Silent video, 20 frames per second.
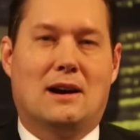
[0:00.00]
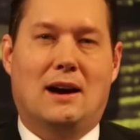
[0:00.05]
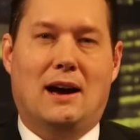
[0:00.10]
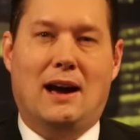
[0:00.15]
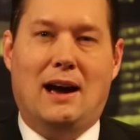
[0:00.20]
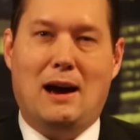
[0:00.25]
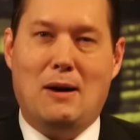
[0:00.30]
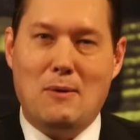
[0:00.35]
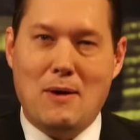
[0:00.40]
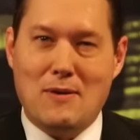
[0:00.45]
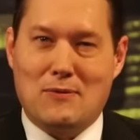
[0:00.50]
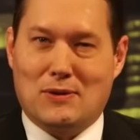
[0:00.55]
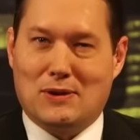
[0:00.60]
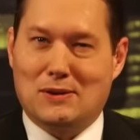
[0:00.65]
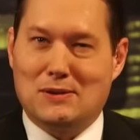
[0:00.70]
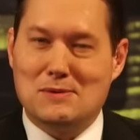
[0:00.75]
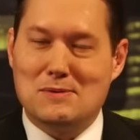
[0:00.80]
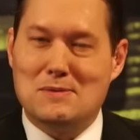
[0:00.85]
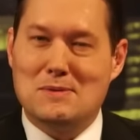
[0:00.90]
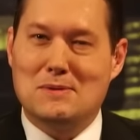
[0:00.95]

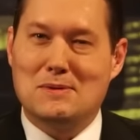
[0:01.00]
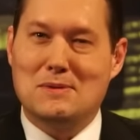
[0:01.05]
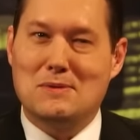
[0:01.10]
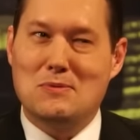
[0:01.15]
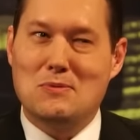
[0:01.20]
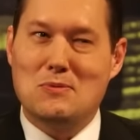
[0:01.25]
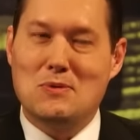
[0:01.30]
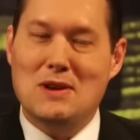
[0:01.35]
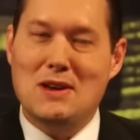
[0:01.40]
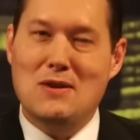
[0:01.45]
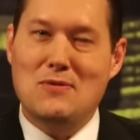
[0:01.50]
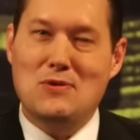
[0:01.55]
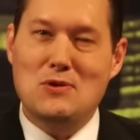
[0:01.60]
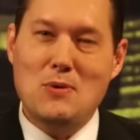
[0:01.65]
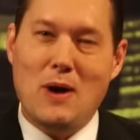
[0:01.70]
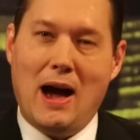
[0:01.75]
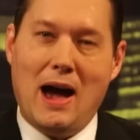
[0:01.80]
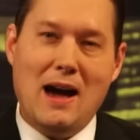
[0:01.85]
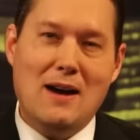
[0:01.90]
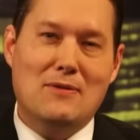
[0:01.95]
However, if
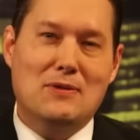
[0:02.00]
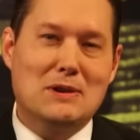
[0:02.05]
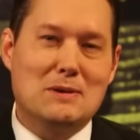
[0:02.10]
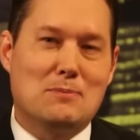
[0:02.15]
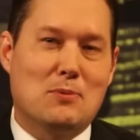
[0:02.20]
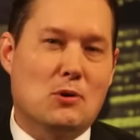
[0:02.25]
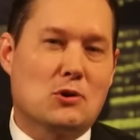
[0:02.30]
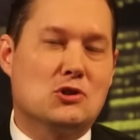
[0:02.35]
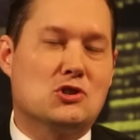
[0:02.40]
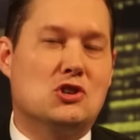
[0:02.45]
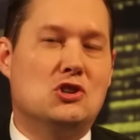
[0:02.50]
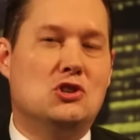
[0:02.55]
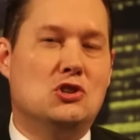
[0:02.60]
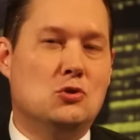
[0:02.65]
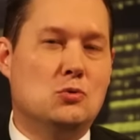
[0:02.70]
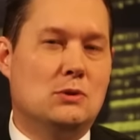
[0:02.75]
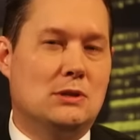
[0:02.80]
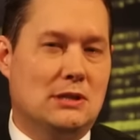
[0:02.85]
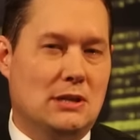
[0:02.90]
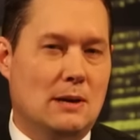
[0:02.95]
you have an abortion,
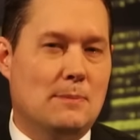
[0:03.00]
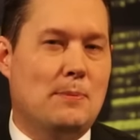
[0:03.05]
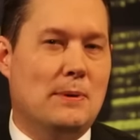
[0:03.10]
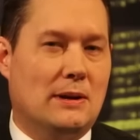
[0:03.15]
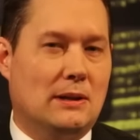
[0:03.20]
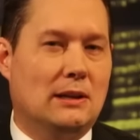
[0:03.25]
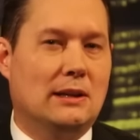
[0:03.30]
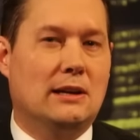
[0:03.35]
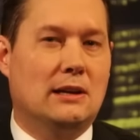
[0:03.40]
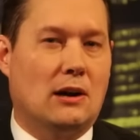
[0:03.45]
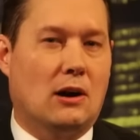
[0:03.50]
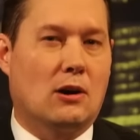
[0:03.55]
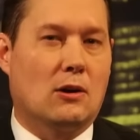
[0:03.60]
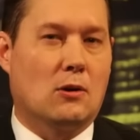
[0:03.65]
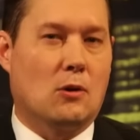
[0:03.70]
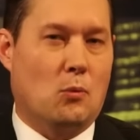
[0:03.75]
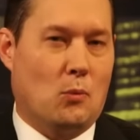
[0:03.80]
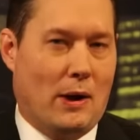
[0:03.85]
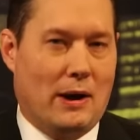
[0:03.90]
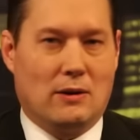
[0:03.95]
you typically
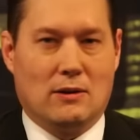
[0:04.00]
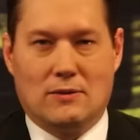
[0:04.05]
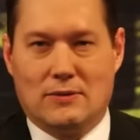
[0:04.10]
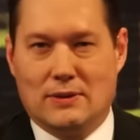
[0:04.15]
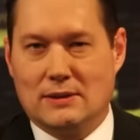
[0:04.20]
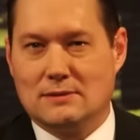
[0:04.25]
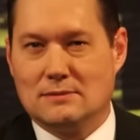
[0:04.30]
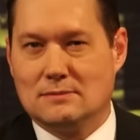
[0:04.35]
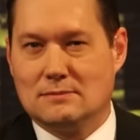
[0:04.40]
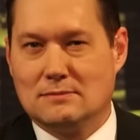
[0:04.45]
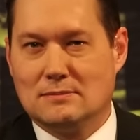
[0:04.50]
are aware of it.